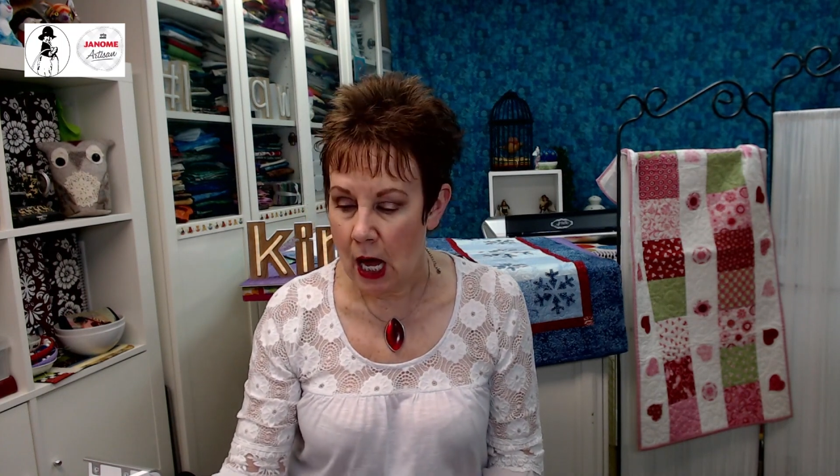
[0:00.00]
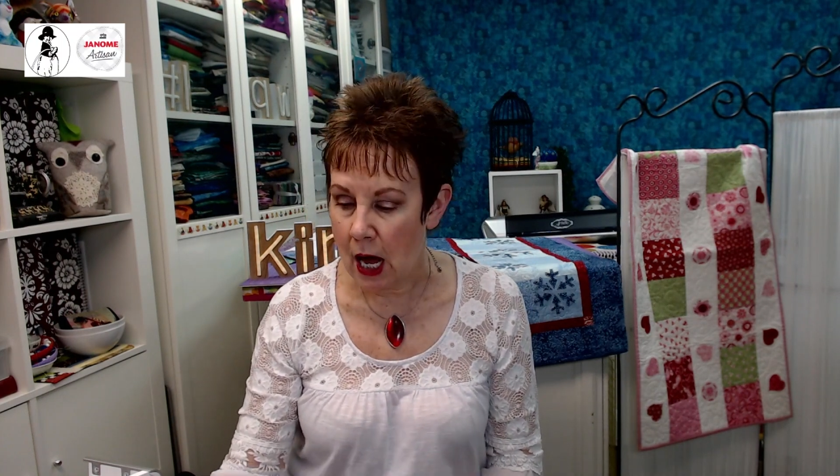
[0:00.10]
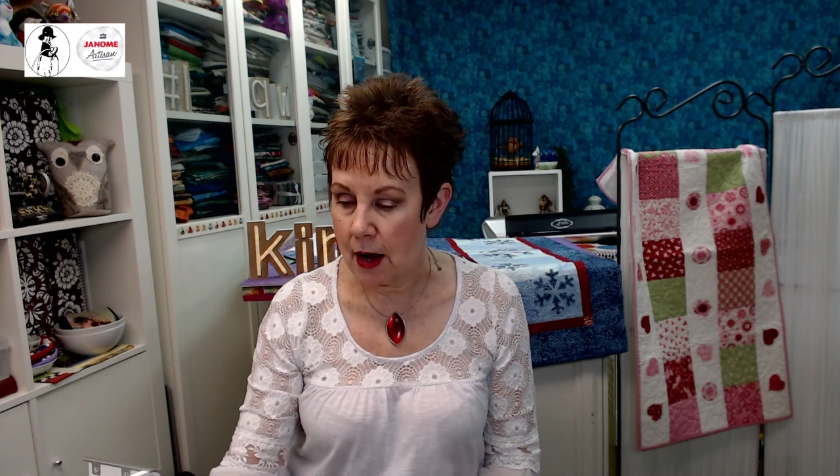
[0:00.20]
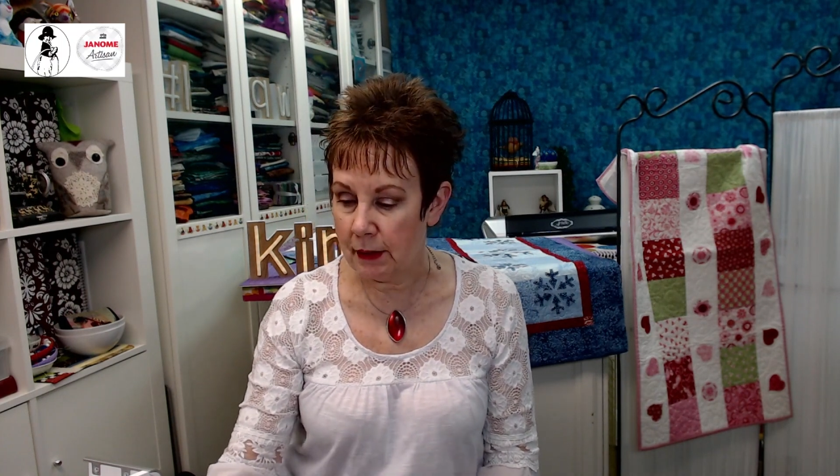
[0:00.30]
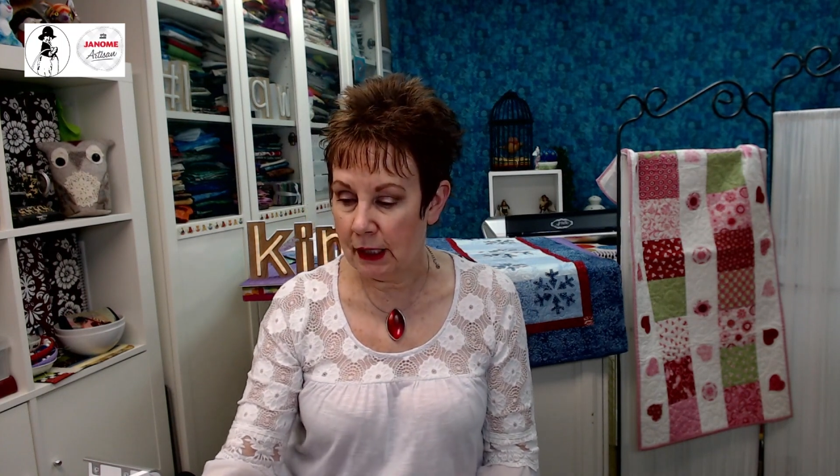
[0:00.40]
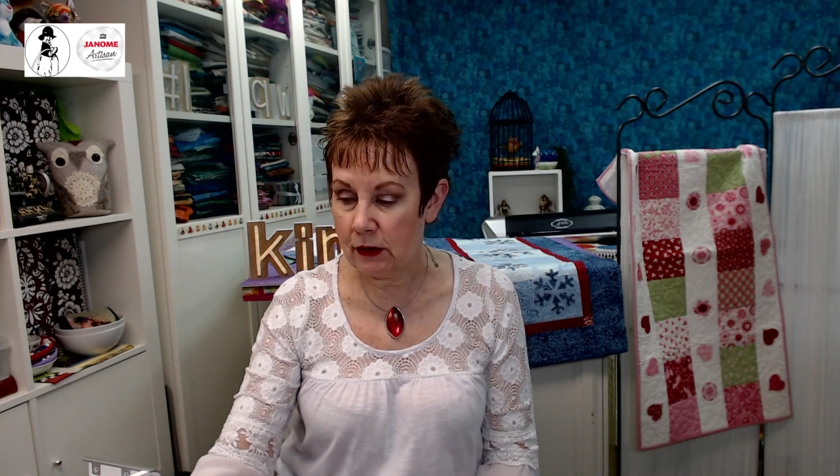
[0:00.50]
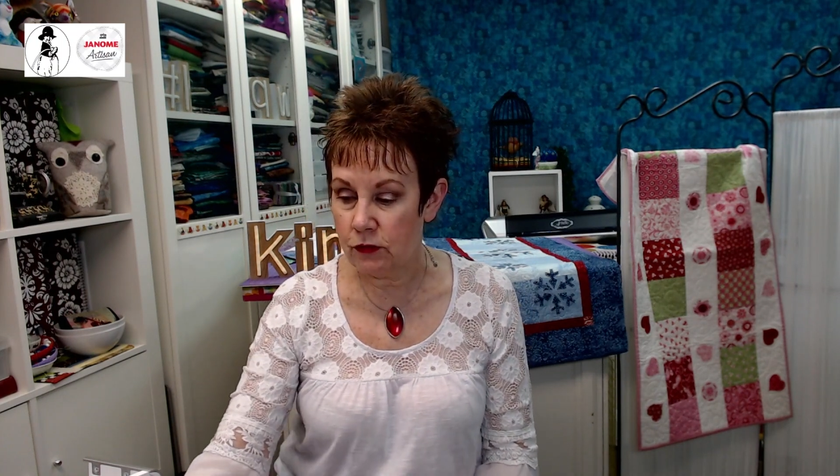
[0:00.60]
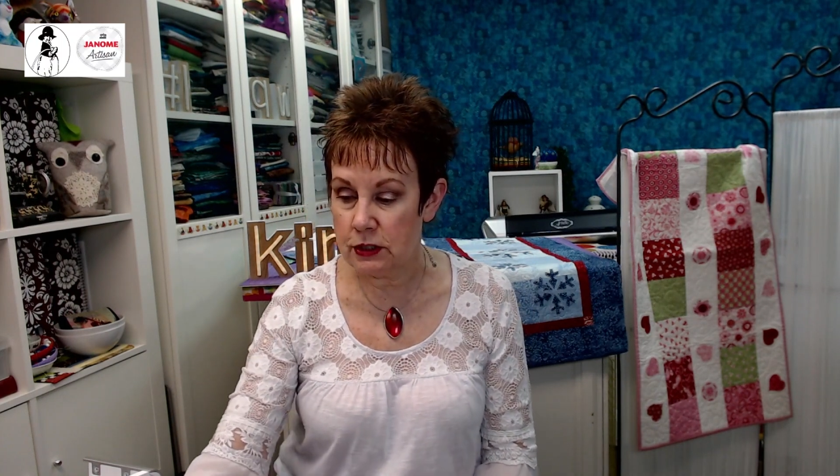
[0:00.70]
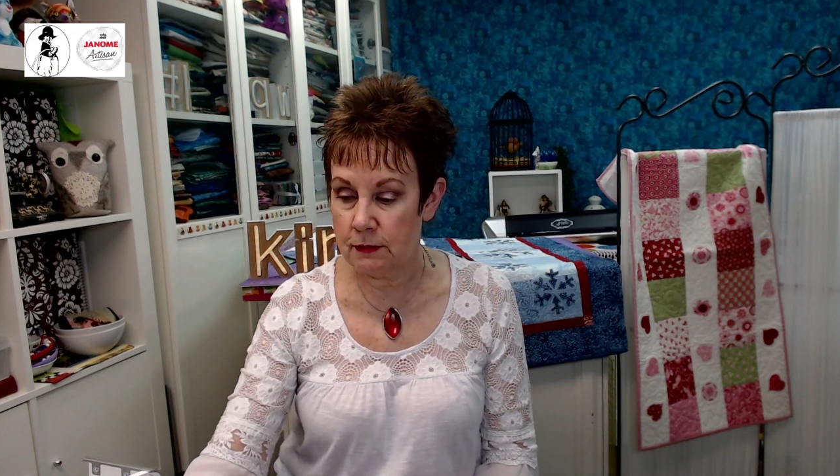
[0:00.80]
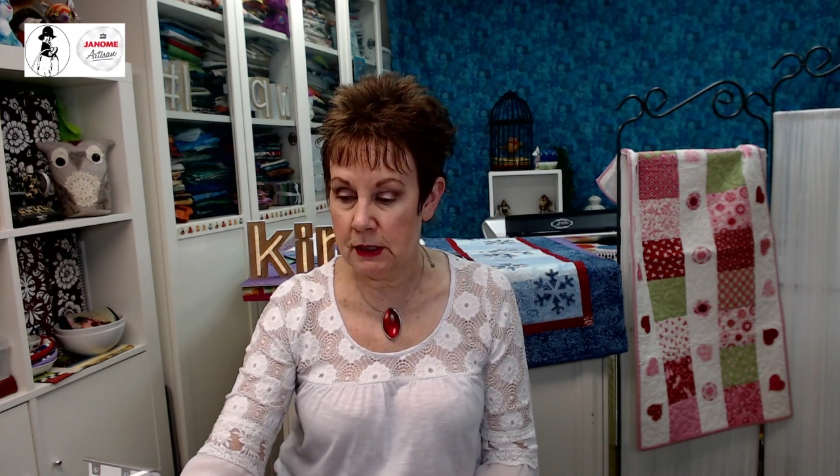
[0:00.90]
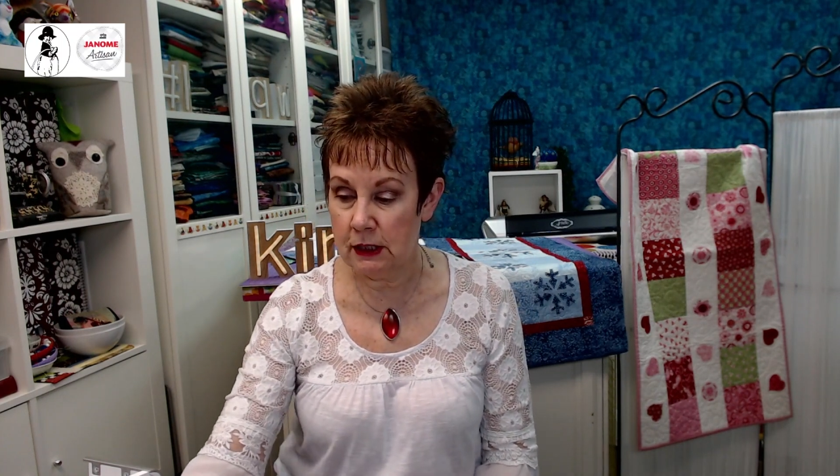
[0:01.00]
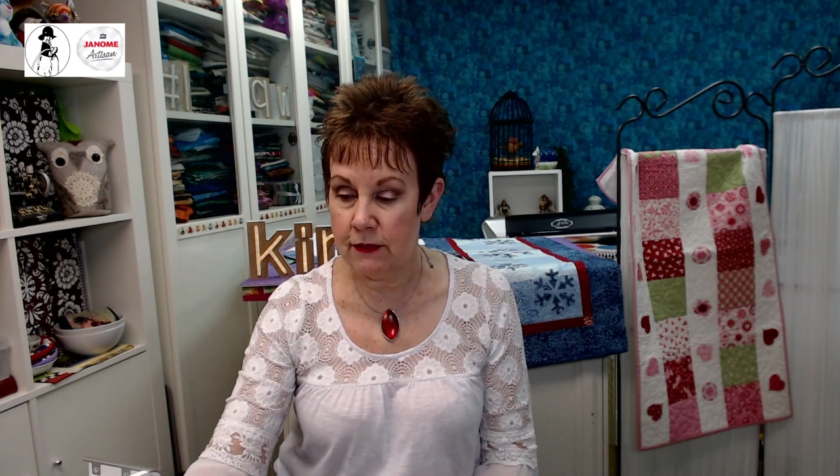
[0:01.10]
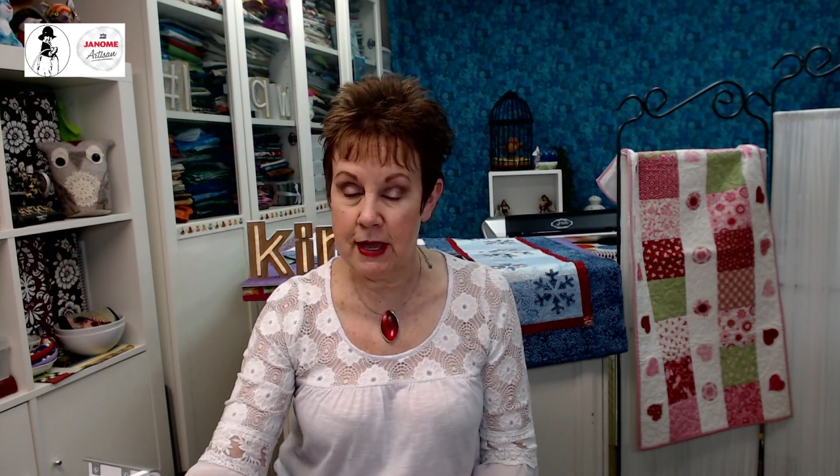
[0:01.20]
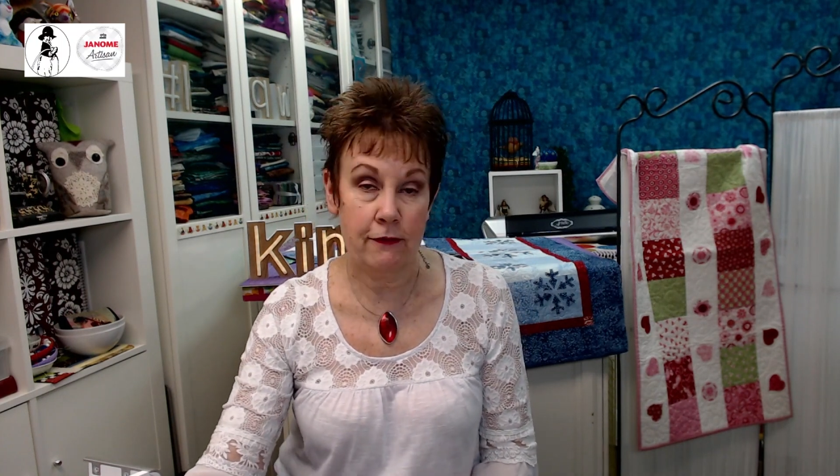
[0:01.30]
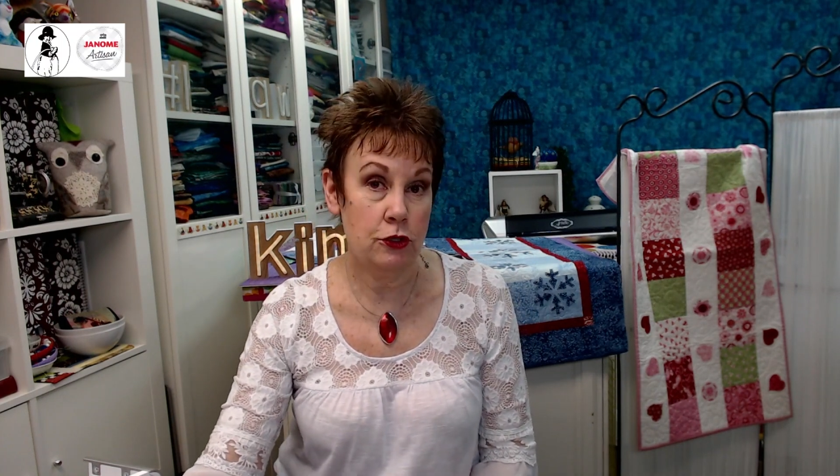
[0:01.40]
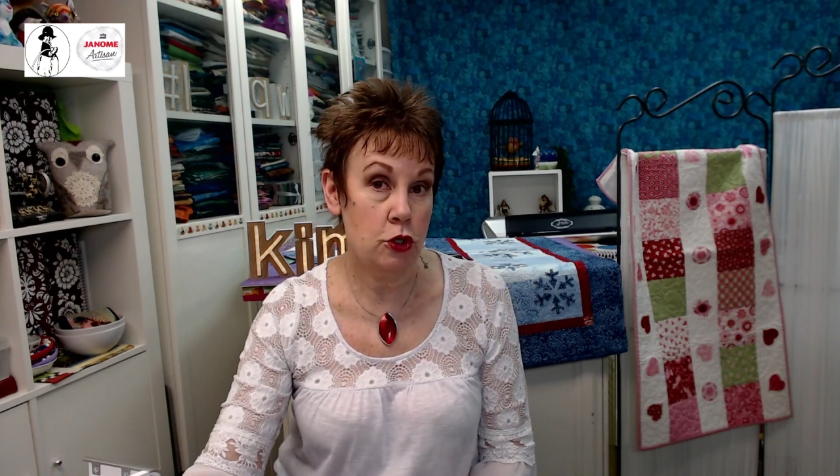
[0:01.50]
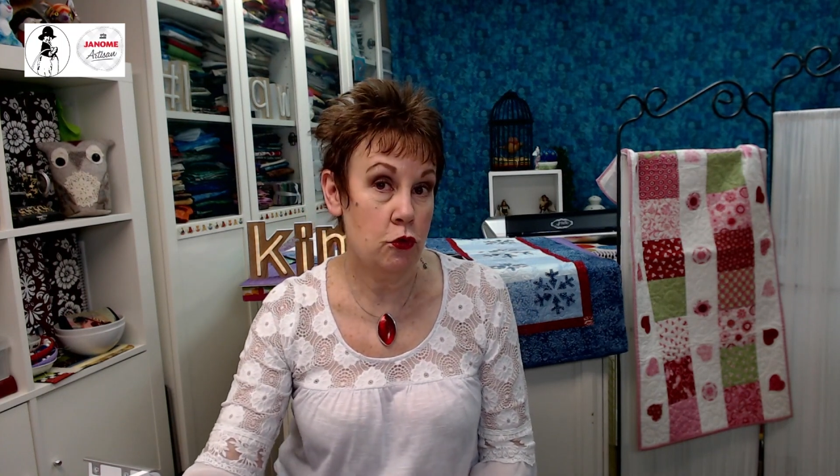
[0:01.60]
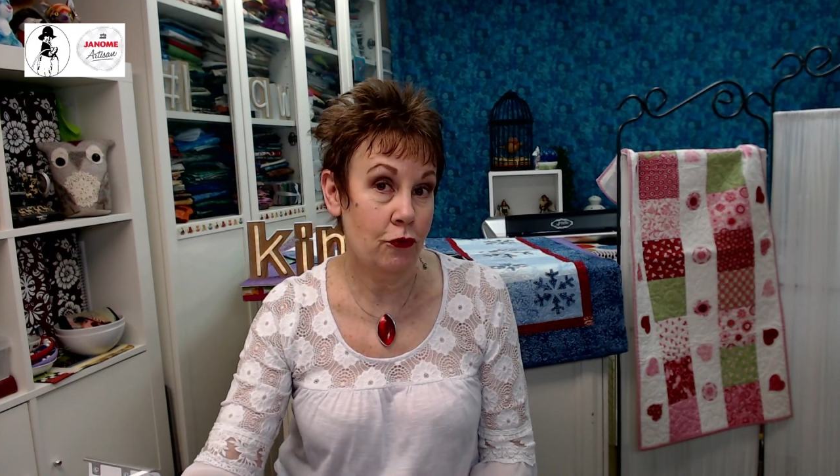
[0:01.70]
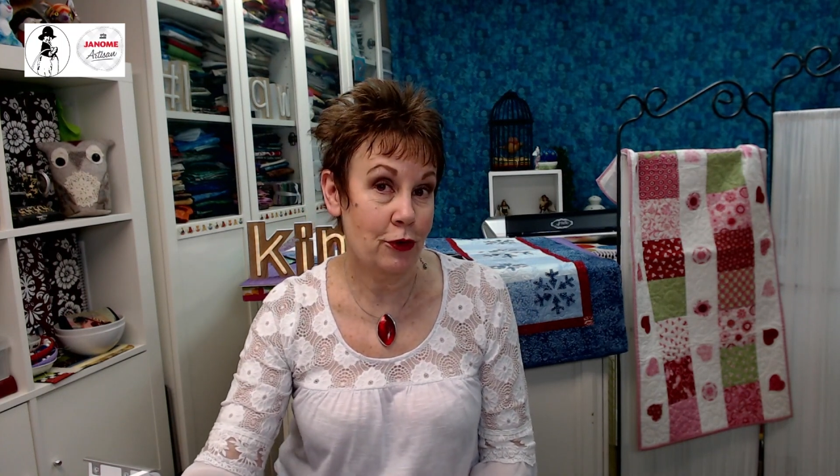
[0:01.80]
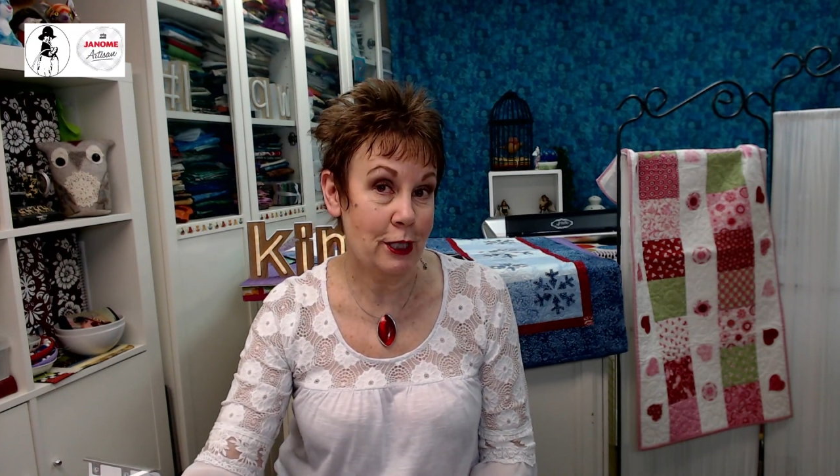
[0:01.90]
Um, I like the visibility of the F2
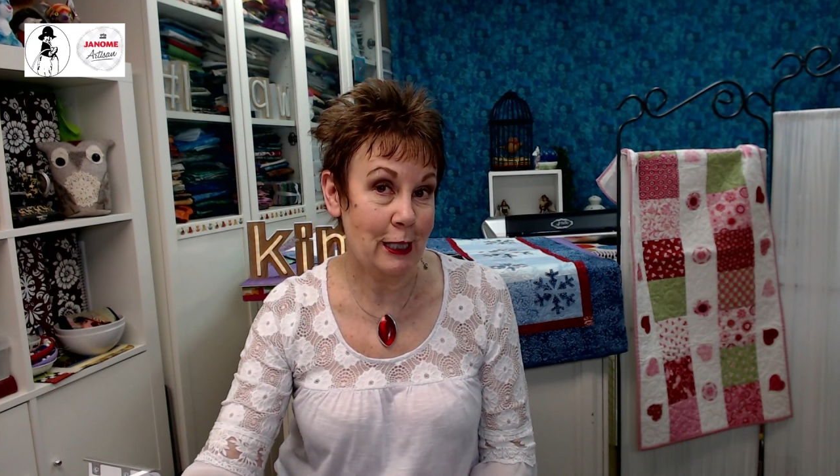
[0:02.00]
foot.